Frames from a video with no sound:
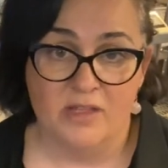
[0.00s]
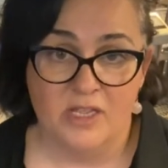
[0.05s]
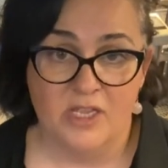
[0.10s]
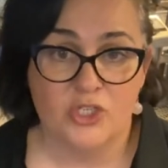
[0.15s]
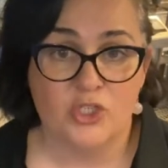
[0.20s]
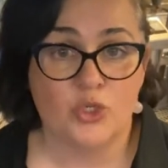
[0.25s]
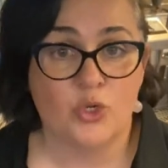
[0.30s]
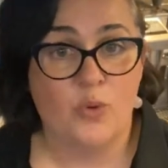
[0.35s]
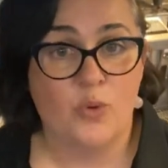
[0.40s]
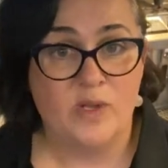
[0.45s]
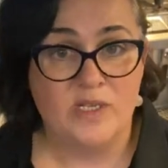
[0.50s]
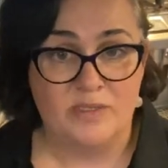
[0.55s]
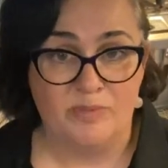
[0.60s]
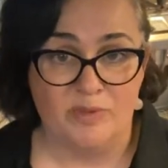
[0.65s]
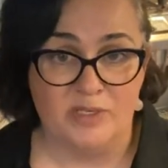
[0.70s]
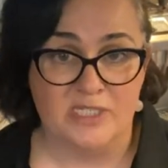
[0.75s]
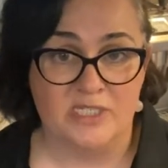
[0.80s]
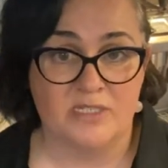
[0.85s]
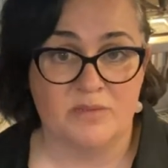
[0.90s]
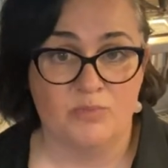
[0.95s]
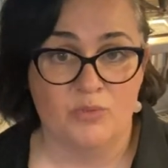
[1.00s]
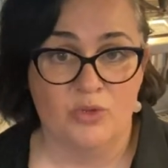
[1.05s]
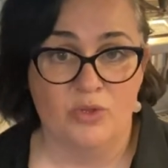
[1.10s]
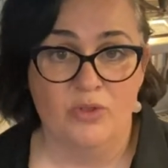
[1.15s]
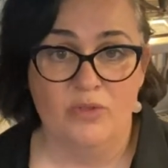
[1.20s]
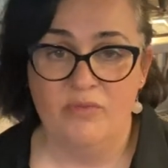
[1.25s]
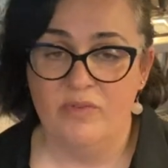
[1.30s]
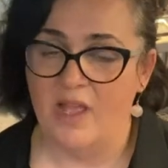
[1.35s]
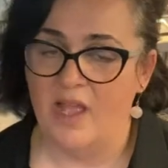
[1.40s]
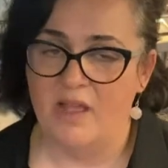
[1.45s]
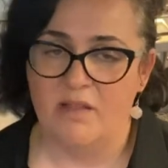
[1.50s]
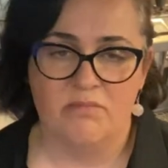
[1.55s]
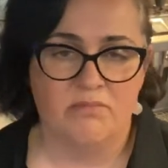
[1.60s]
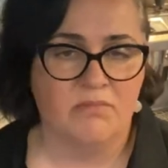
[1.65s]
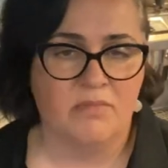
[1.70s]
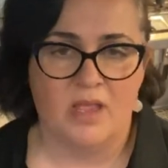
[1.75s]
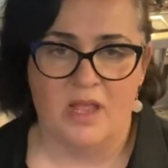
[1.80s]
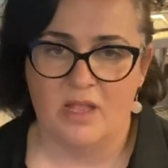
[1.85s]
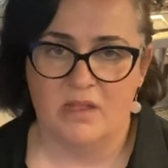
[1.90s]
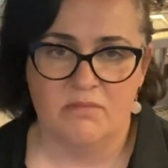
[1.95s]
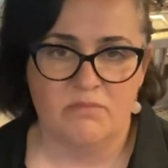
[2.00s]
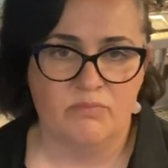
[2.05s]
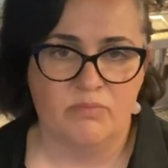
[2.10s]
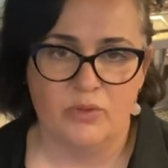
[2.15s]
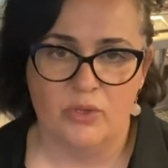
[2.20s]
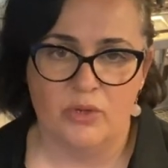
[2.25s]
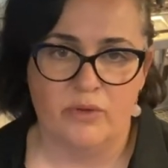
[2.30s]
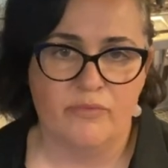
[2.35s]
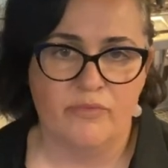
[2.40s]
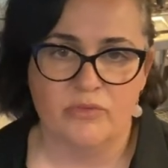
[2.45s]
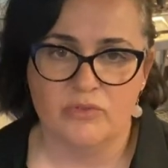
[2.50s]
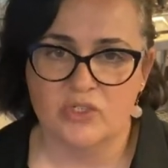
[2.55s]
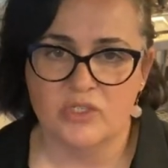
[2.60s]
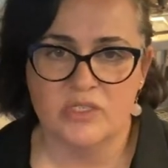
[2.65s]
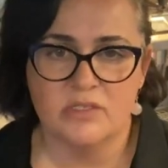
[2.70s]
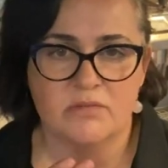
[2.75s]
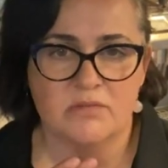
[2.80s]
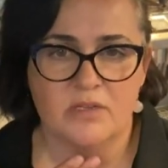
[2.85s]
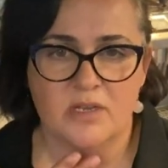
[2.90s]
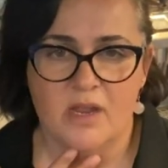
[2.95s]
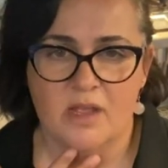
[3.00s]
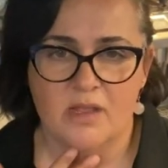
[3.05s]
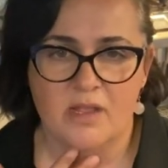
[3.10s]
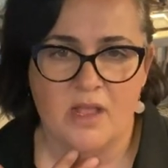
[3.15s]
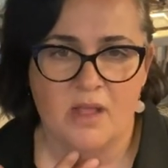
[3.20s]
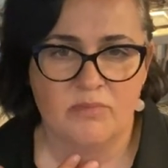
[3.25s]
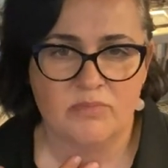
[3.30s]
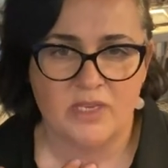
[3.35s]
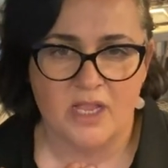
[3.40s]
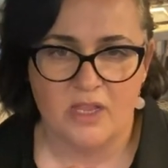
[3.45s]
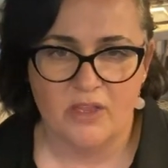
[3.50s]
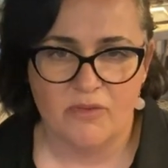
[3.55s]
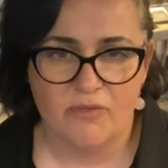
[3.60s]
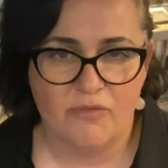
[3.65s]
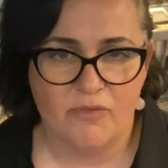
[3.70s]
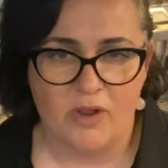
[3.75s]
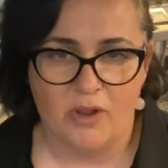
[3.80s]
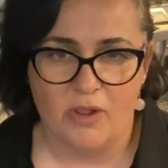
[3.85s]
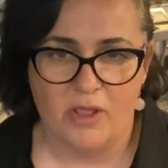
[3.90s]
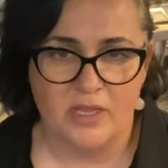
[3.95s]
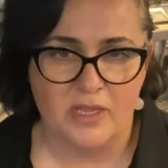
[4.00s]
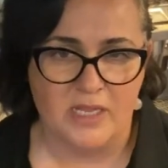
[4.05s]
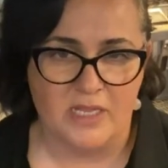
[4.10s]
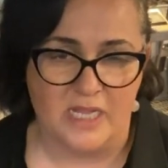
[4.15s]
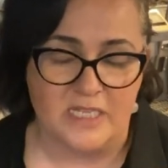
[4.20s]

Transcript: It should always be smooth and beautiful, just, you know, come down your throat like that.